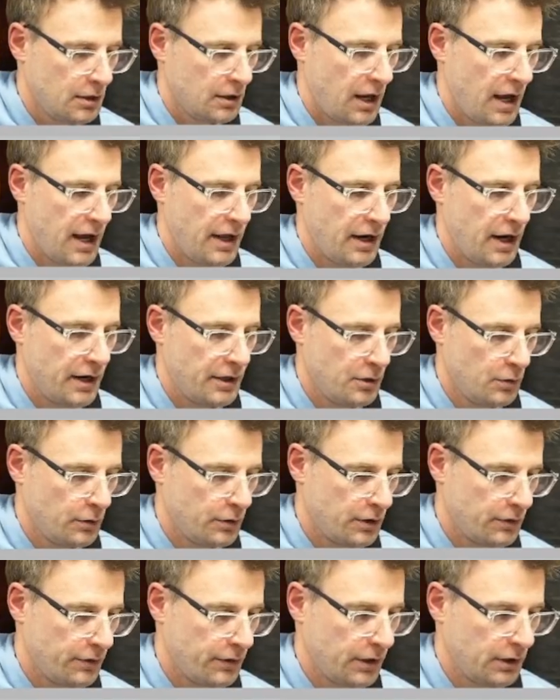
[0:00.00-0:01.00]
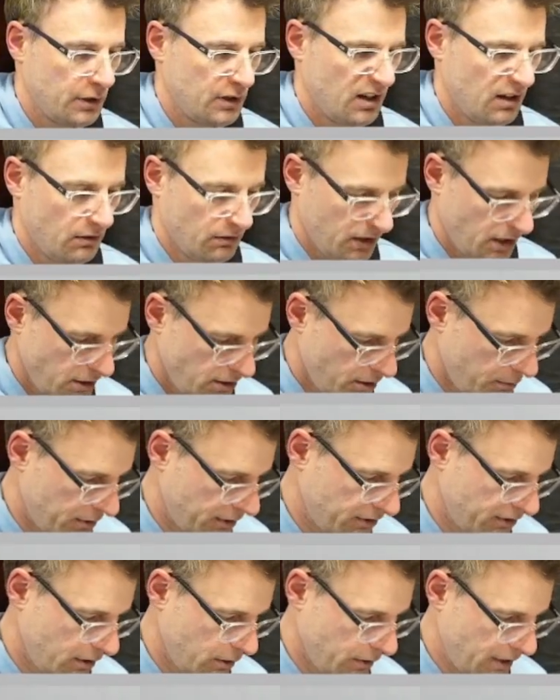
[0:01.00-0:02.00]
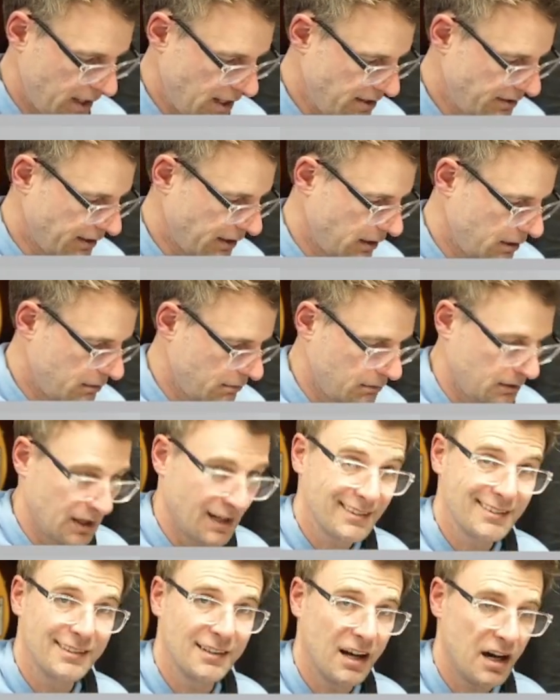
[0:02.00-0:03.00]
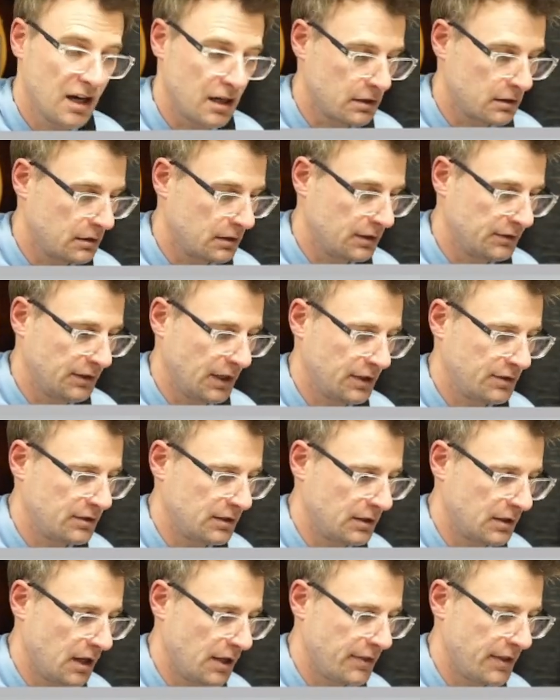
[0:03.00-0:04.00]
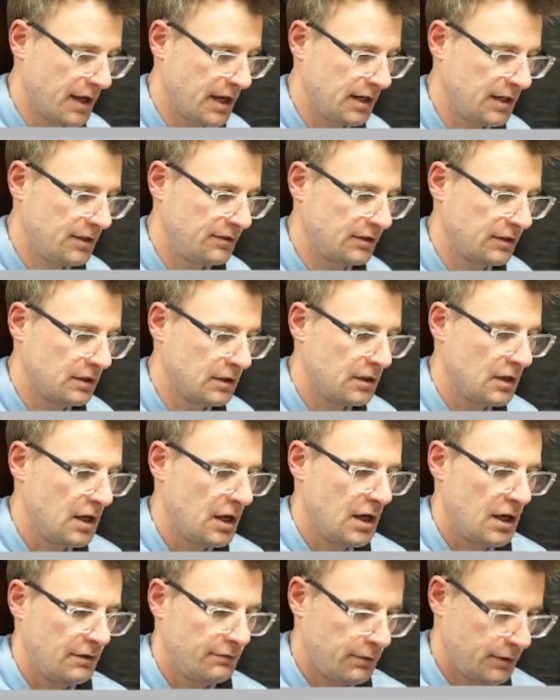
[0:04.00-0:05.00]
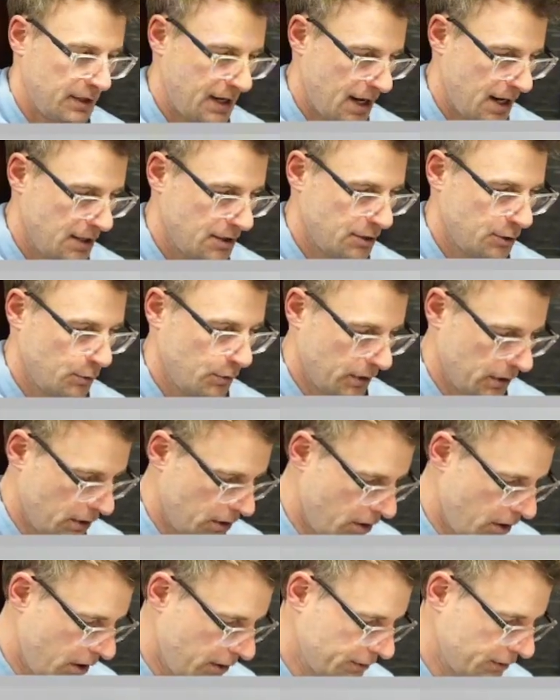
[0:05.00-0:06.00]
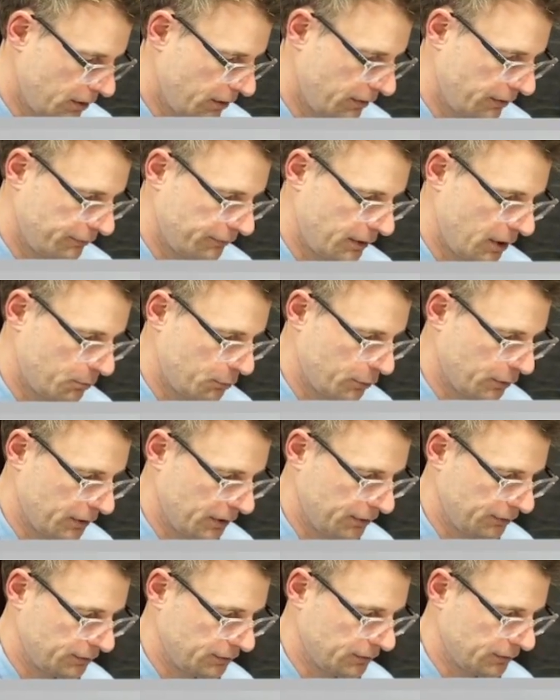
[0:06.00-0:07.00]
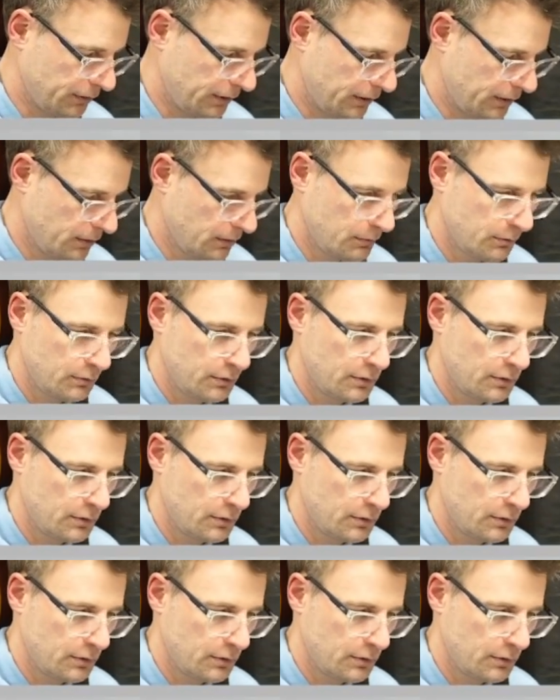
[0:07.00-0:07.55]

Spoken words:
And I know you think, oh, it should be so easy. It's not. It's actually not that easy. If you can't do it not on the fretboard escalator,